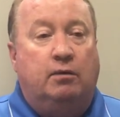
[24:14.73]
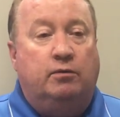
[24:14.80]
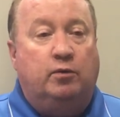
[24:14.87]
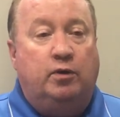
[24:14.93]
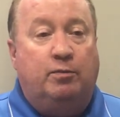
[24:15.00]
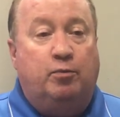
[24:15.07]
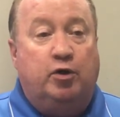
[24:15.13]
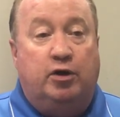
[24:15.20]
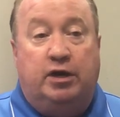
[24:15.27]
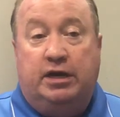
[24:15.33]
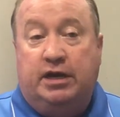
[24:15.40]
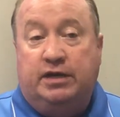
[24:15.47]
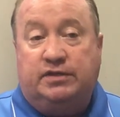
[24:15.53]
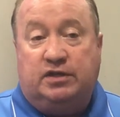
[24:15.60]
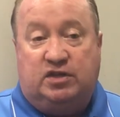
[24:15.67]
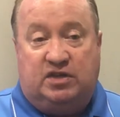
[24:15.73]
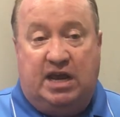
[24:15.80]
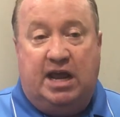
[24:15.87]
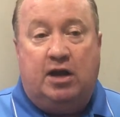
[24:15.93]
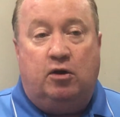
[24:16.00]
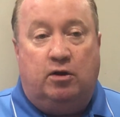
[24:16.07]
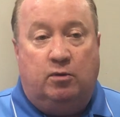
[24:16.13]
we put it in as a
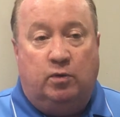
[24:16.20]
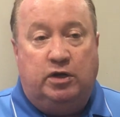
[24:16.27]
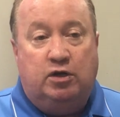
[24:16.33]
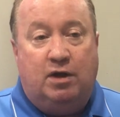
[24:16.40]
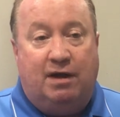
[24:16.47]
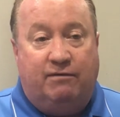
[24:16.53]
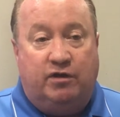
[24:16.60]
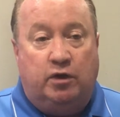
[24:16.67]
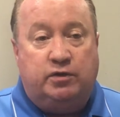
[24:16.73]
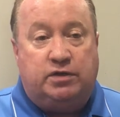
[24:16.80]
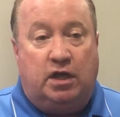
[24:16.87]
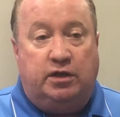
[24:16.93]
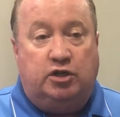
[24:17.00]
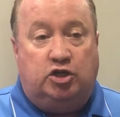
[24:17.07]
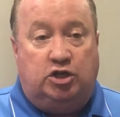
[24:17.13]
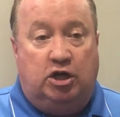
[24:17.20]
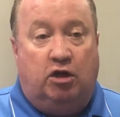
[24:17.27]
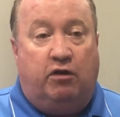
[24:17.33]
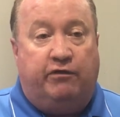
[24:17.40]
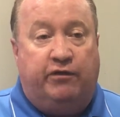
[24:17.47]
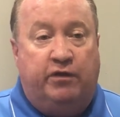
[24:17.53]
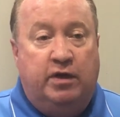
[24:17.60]
standard, and we do have those on the
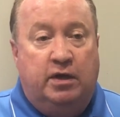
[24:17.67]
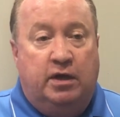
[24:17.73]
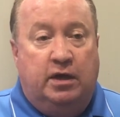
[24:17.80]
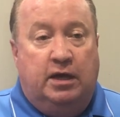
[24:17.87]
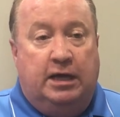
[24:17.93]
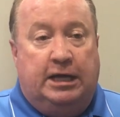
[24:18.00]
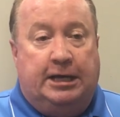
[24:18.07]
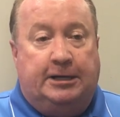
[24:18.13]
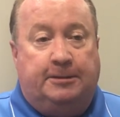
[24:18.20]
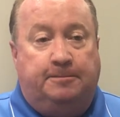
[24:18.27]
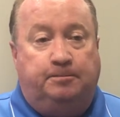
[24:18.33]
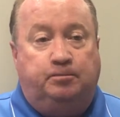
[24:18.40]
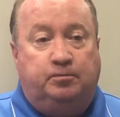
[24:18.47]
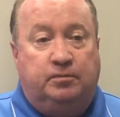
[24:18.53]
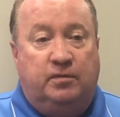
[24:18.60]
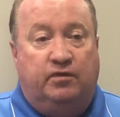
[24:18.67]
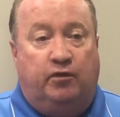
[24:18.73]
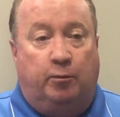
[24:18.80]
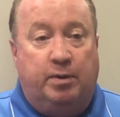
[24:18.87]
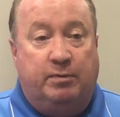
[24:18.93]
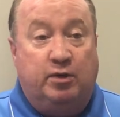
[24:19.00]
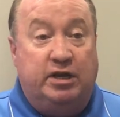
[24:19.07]
shelf for
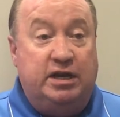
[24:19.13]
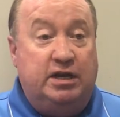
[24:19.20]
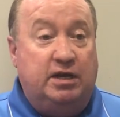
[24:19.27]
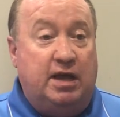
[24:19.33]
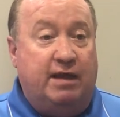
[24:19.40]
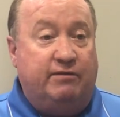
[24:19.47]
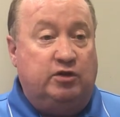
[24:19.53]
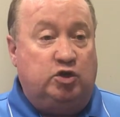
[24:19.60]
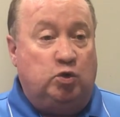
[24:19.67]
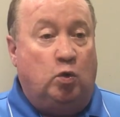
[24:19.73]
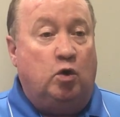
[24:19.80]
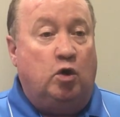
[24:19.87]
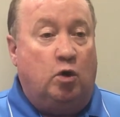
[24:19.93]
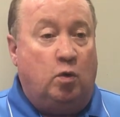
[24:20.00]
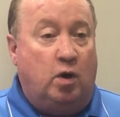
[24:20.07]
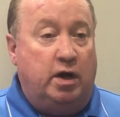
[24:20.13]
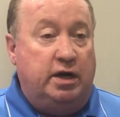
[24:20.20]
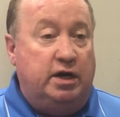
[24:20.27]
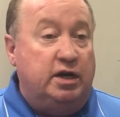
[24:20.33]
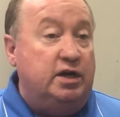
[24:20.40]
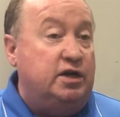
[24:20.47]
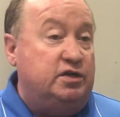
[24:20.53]
people that need to have a shorter quad,
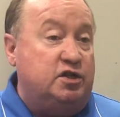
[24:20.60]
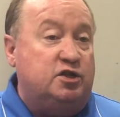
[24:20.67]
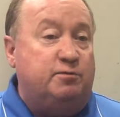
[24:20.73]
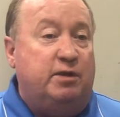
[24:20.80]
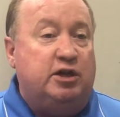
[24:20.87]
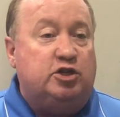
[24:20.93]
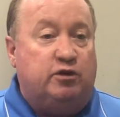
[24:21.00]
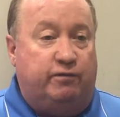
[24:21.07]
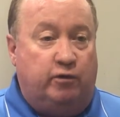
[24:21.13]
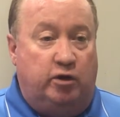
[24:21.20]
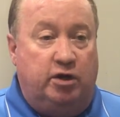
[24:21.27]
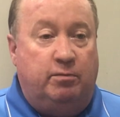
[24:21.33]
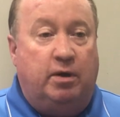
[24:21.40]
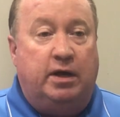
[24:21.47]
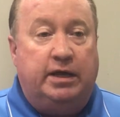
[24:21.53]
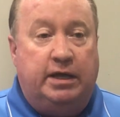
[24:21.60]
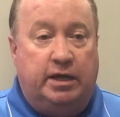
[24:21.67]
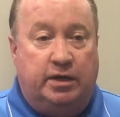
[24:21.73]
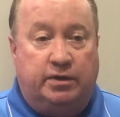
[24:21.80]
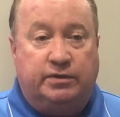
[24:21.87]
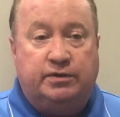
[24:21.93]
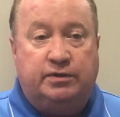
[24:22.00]
and it is a special for anybody
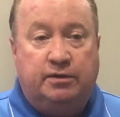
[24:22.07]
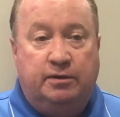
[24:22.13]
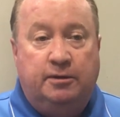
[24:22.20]
else.